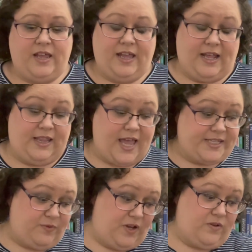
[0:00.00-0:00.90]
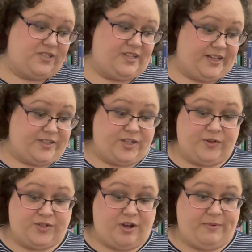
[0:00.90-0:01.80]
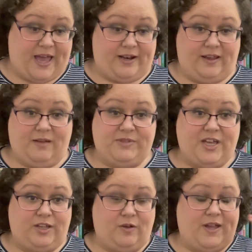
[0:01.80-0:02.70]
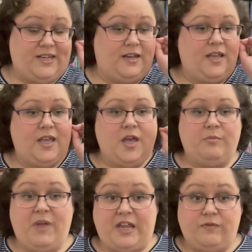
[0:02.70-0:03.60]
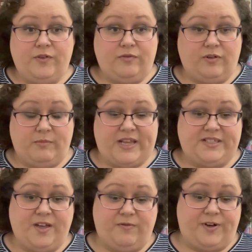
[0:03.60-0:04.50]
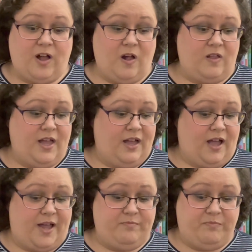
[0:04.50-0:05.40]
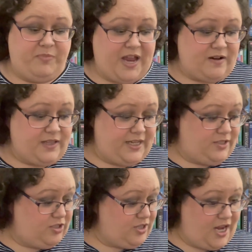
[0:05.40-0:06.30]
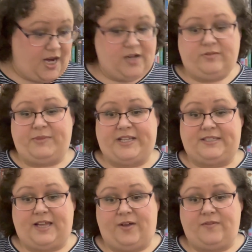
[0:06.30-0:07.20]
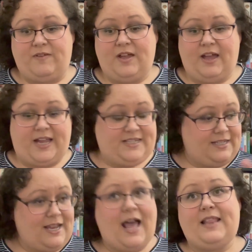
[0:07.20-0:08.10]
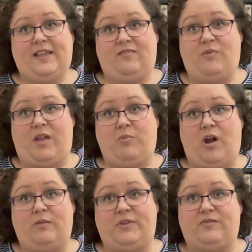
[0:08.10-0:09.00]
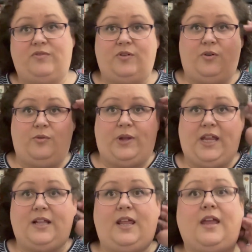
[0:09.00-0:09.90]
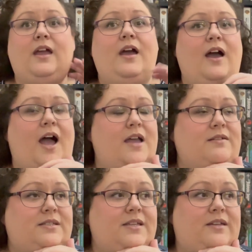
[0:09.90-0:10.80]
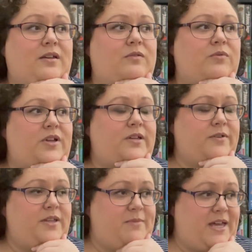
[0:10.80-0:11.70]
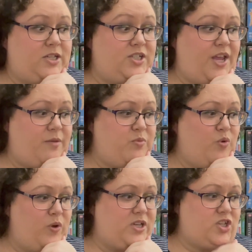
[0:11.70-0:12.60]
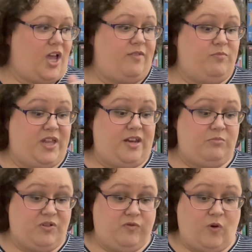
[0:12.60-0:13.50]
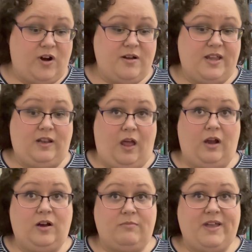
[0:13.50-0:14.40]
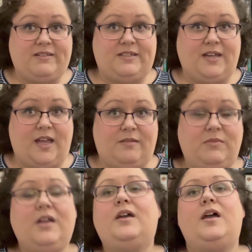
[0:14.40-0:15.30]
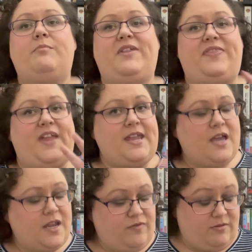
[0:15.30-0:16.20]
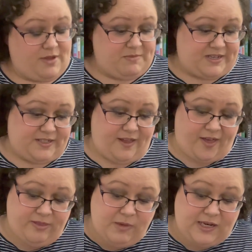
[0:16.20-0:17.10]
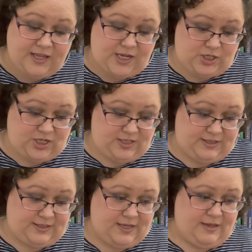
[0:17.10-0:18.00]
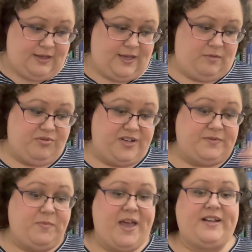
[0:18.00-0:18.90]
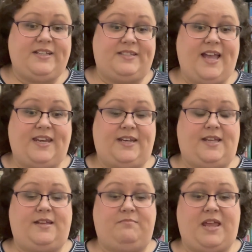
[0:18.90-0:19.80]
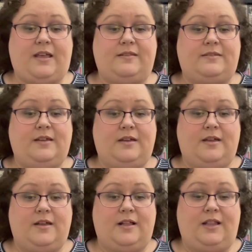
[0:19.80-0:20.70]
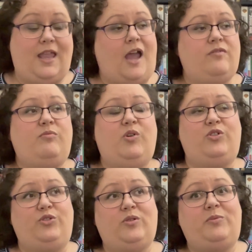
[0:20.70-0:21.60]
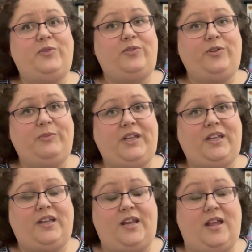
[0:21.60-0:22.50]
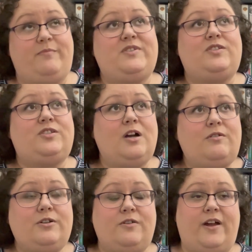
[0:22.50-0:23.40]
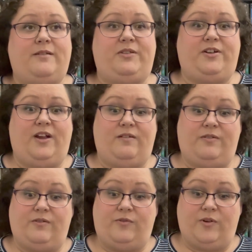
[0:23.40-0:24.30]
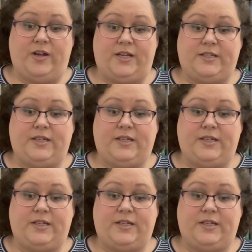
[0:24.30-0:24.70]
And last week was like so bad. Like I'm telling you, I didn't make food for myself at all. I barely took care of myself. I did not leave my apartment for a whole week. Like I was in a really bad shape, which I've been in before in longer amounts of time. But thank God for my mental health medications. It brings me back to sanity. It makes life more doable for me. And I'm so incredibly grateful for it.